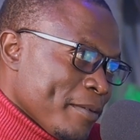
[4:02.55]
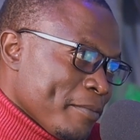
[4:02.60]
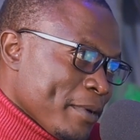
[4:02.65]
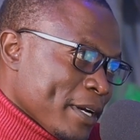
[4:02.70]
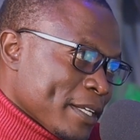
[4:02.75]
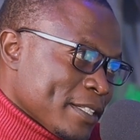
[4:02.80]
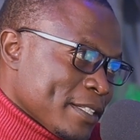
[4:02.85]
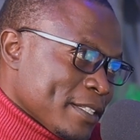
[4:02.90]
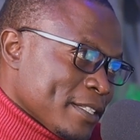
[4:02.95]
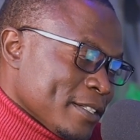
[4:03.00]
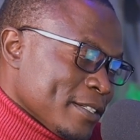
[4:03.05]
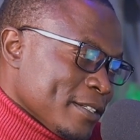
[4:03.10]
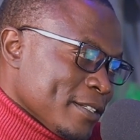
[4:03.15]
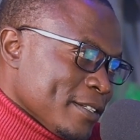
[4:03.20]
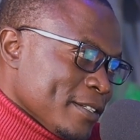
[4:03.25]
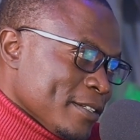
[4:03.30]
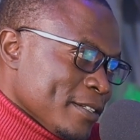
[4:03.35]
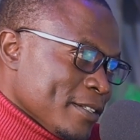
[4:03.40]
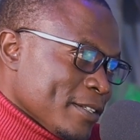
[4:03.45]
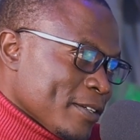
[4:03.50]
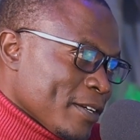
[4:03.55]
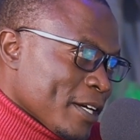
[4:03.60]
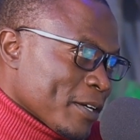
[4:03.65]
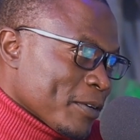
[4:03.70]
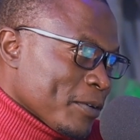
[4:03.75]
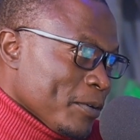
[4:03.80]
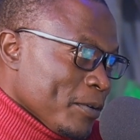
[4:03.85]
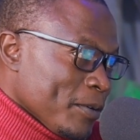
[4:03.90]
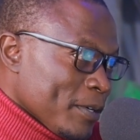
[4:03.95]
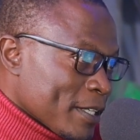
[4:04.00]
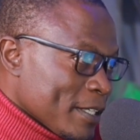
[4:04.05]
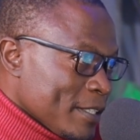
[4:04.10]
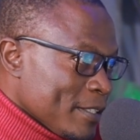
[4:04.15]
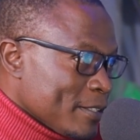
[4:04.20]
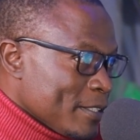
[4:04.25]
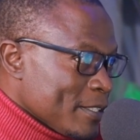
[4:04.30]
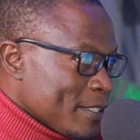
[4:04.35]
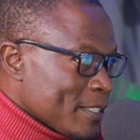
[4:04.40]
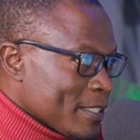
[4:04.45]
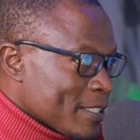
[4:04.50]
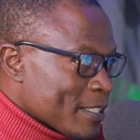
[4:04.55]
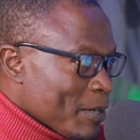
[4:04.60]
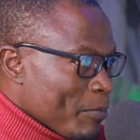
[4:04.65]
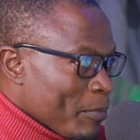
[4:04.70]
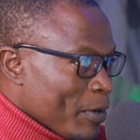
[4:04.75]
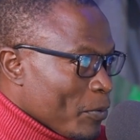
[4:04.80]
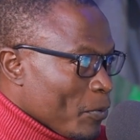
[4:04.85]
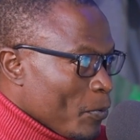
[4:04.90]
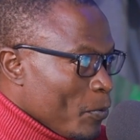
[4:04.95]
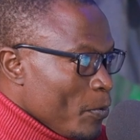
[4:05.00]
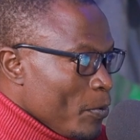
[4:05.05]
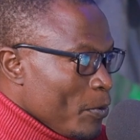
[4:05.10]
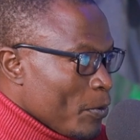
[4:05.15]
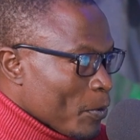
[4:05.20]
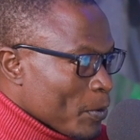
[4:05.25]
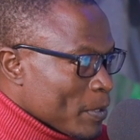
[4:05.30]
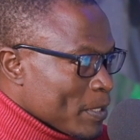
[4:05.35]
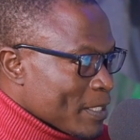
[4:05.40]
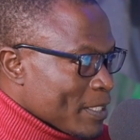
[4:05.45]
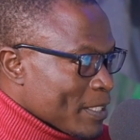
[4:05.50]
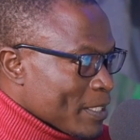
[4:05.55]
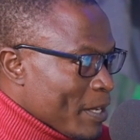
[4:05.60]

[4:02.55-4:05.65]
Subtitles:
But they're like, okay, this is someone who knows